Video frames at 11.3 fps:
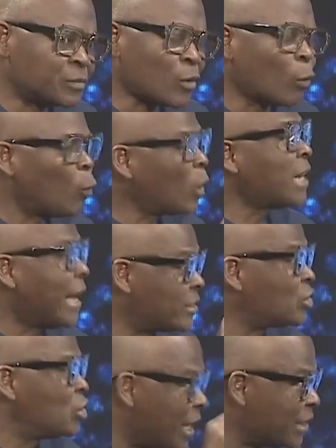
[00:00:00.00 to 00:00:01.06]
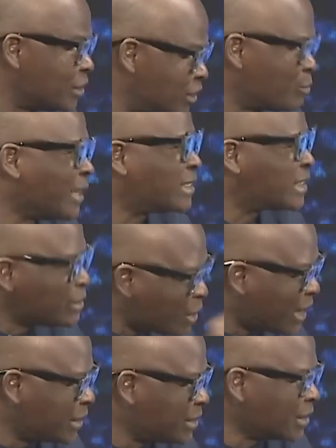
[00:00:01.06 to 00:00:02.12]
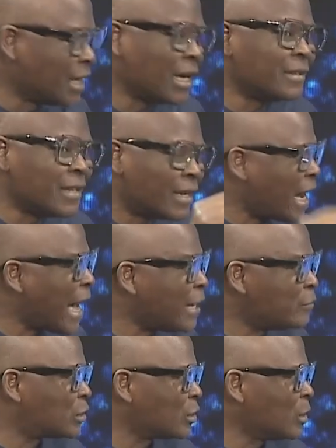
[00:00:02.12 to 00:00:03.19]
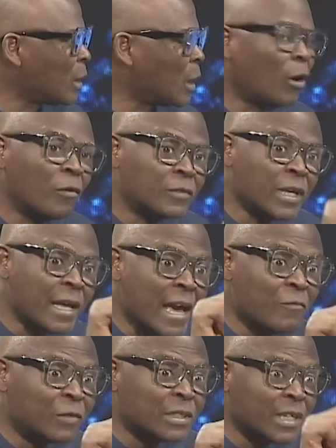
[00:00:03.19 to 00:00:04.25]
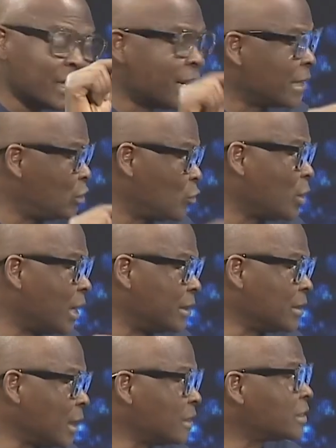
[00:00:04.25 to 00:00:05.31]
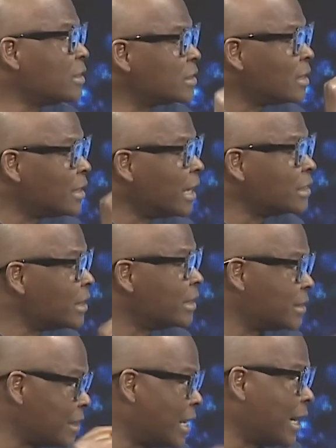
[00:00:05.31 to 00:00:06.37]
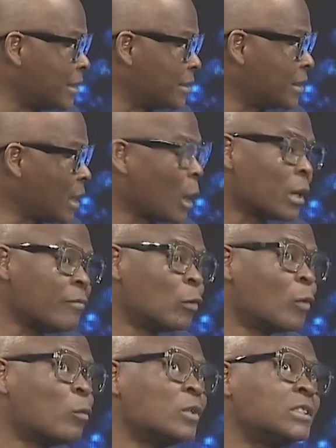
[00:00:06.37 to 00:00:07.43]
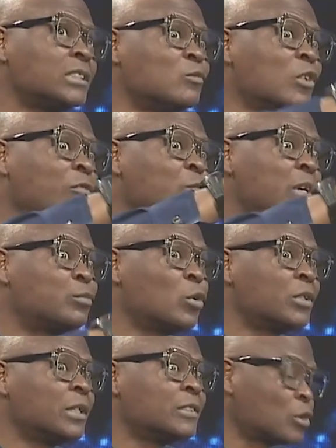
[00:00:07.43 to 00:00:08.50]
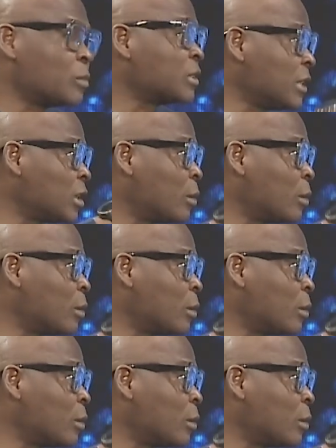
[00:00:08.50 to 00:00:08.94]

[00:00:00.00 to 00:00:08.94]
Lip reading: what has changed materially in the lives of the everyday Nigerian since 1999? Even when we seem to have made progress, substantial